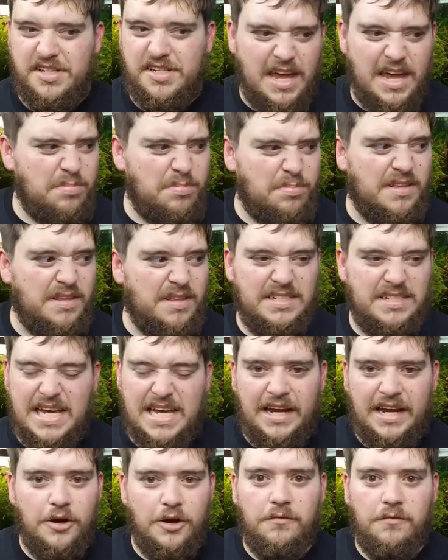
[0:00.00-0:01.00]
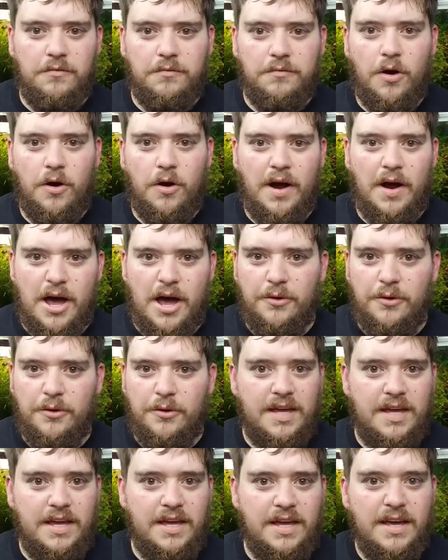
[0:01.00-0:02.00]
keeping the tank overall
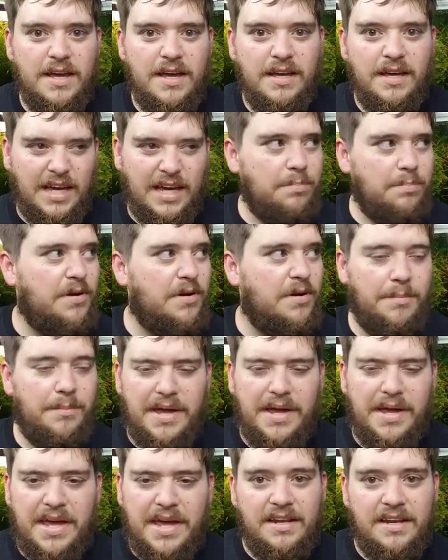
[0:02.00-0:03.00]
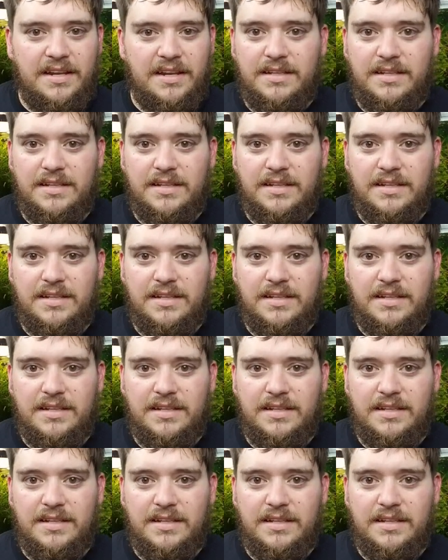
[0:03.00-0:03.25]
healthy, keeping them eating,